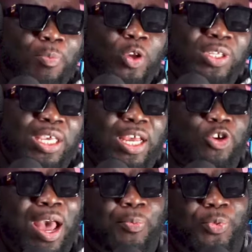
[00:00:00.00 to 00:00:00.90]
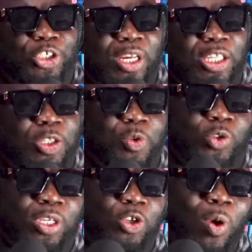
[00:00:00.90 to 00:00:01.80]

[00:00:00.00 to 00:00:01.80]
music and you appreciate music,